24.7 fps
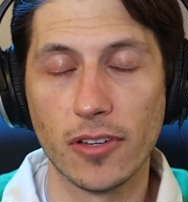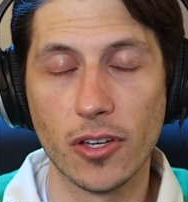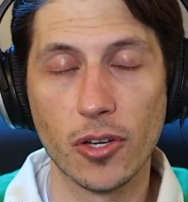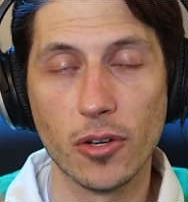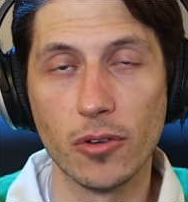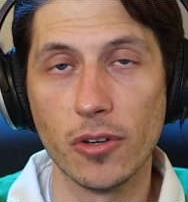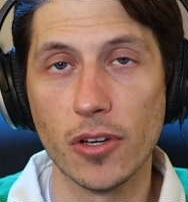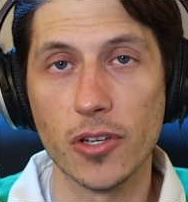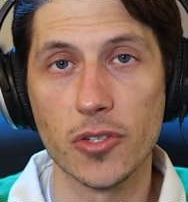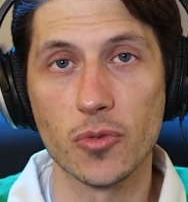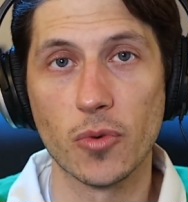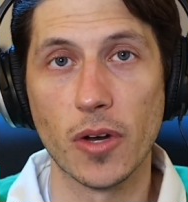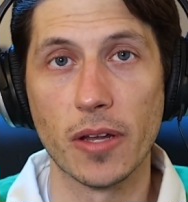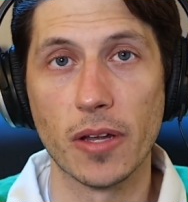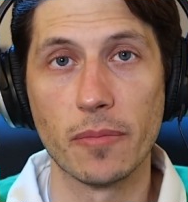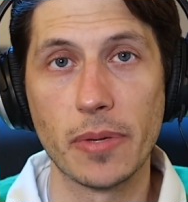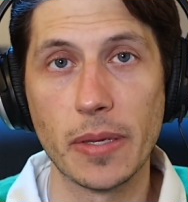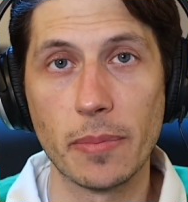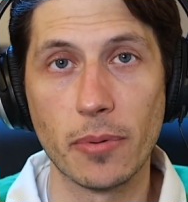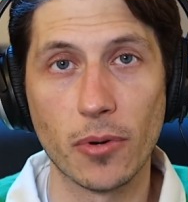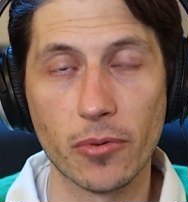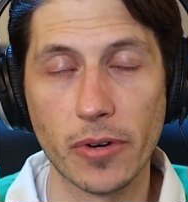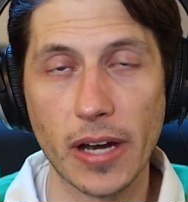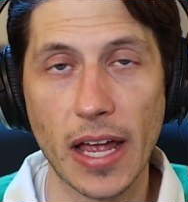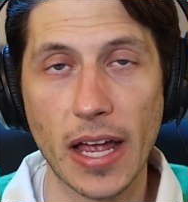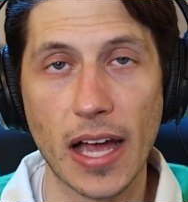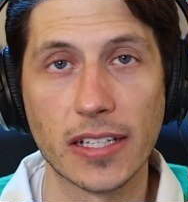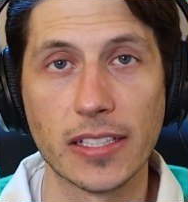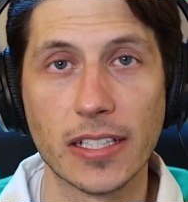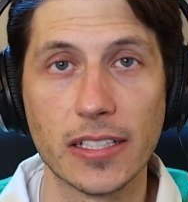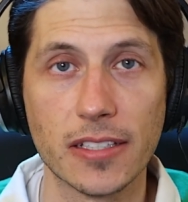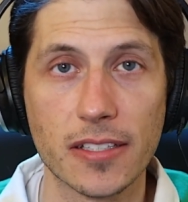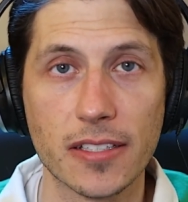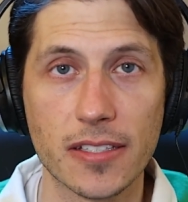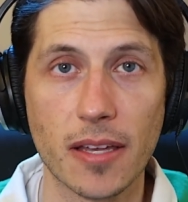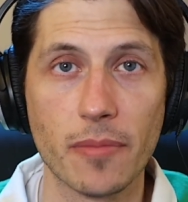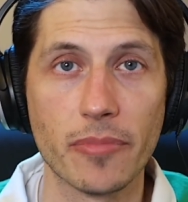who knows what, people
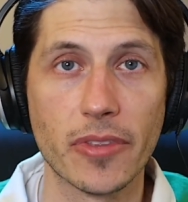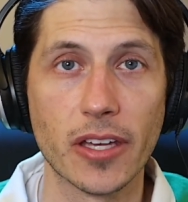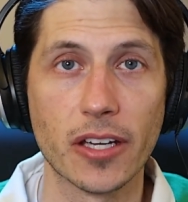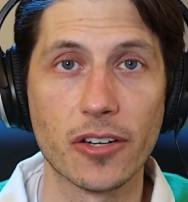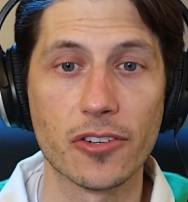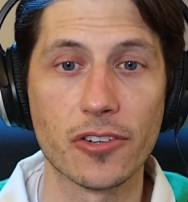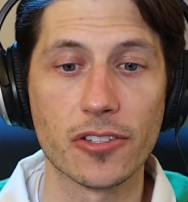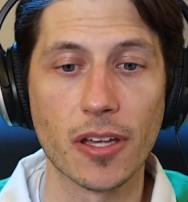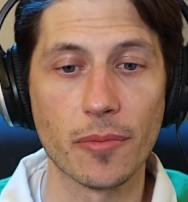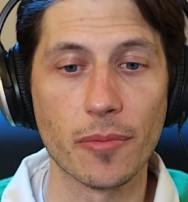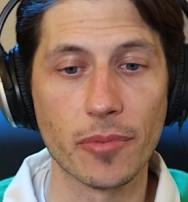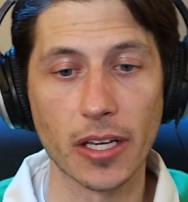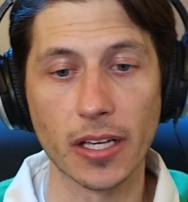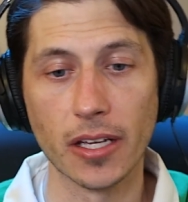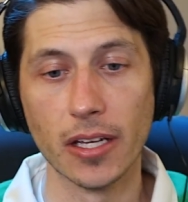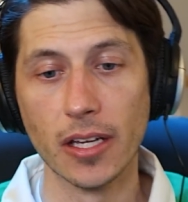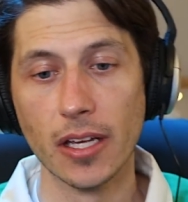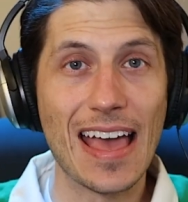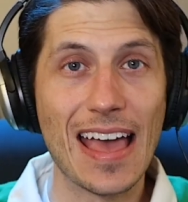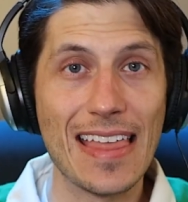reacting to something or something.